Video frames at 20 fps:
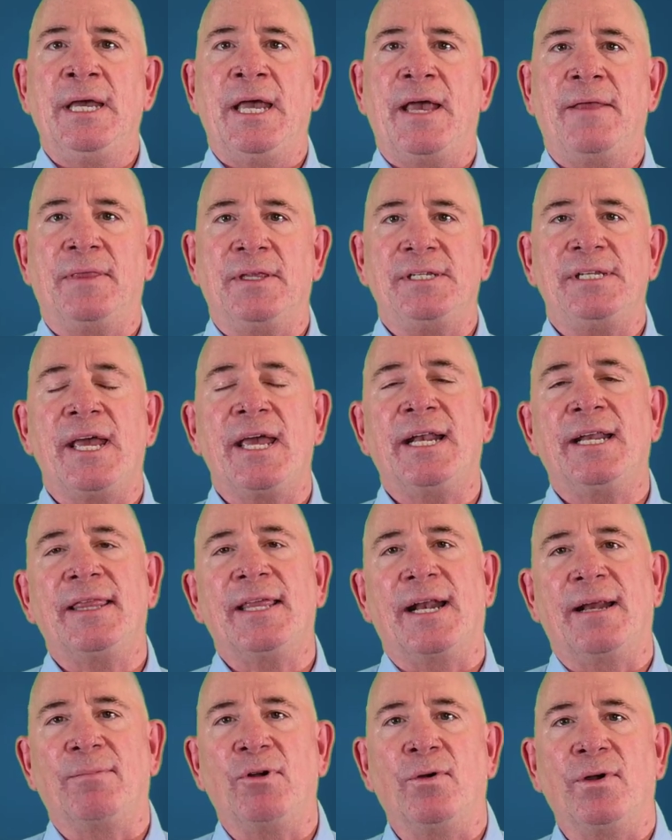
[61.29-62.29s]
And the data
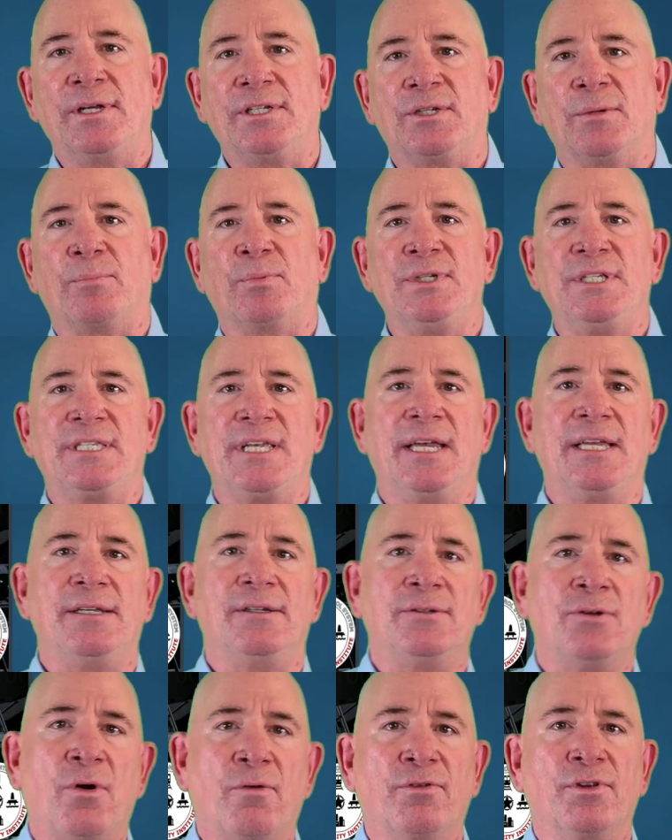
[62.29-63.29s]
that I'm going to present
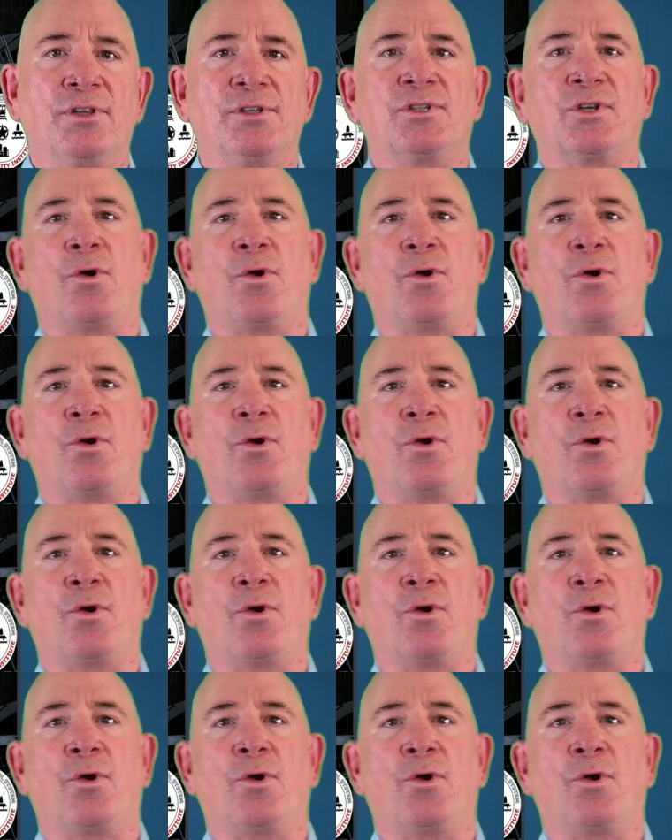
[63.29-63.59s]
over this